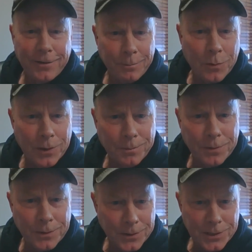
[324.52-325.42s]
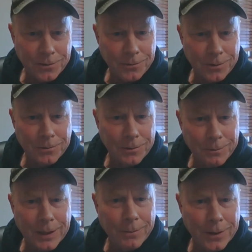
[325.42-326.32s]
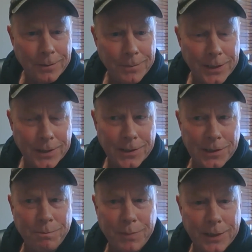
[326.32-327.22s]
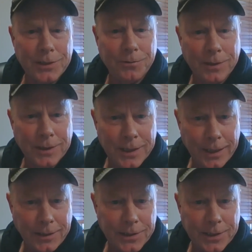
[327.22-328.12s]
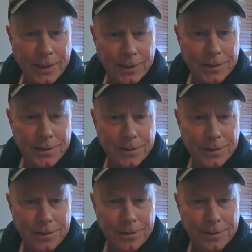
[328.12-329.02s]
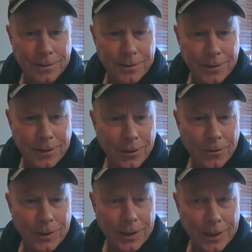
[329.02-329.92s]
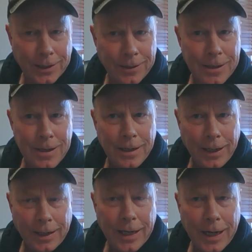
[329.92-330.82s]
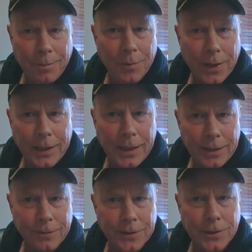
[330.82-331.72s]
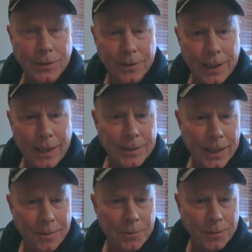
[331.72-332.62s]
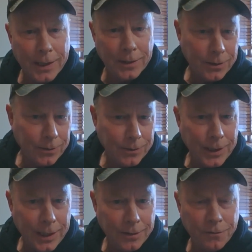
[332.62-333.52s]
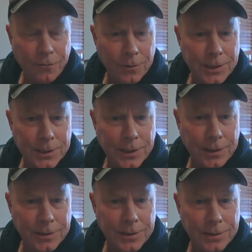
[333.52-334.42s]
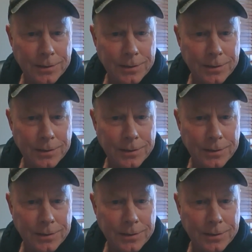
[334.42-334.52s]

pork producer will remember it because pigs went to 8 cents, and kind of break evens during that time were like 38, 40 cents.